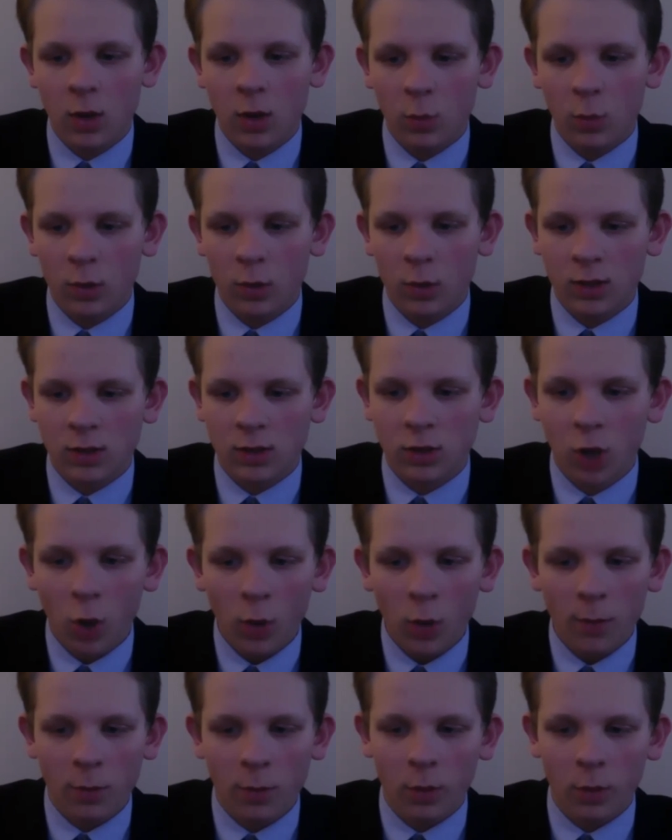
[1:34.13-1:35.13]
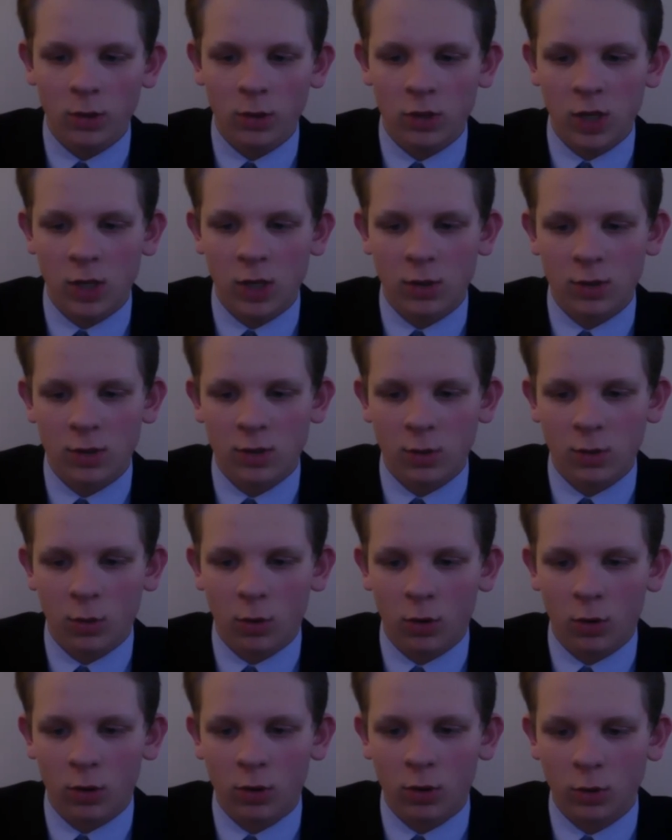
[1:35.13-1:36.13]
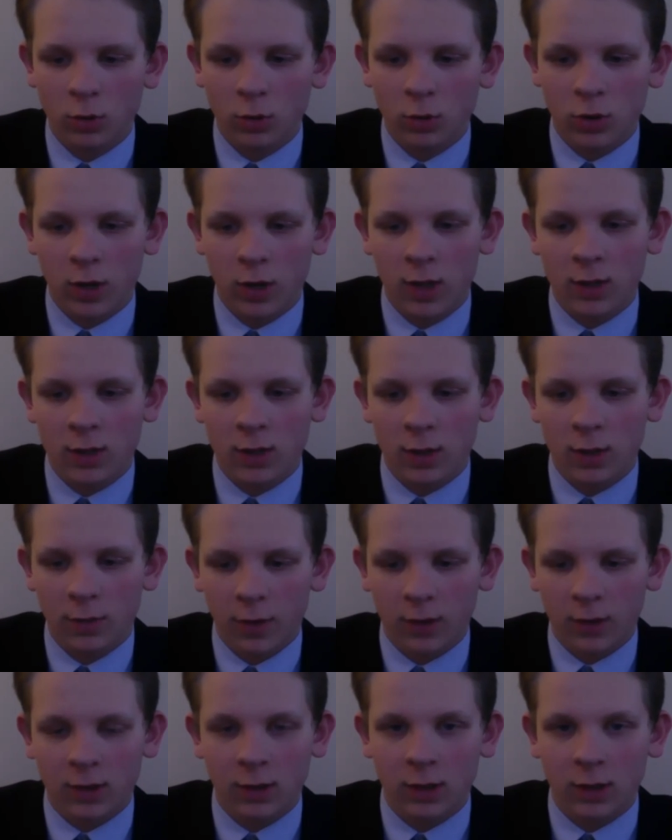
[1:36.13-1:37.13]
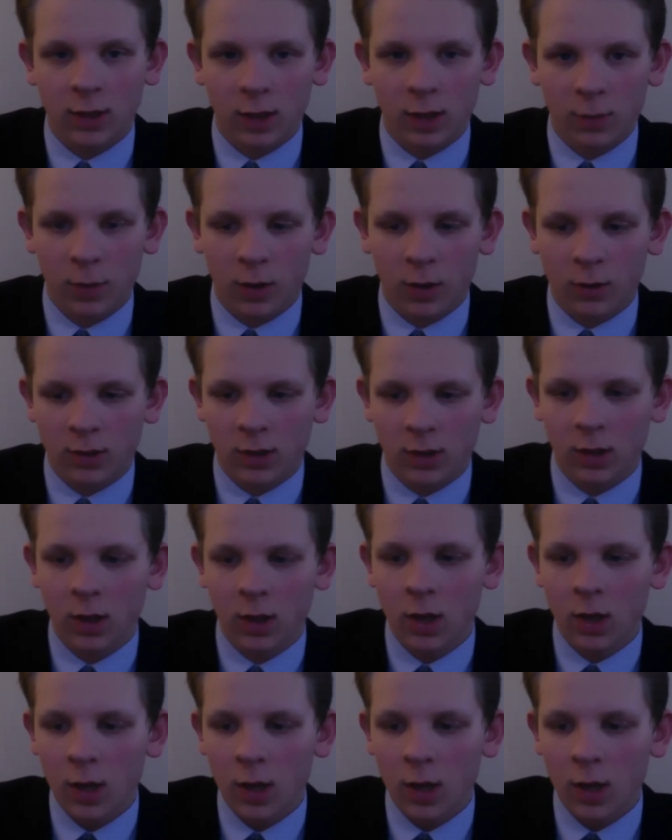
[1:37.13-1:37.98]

witnessed no important changes or new trends affecting the death penalty.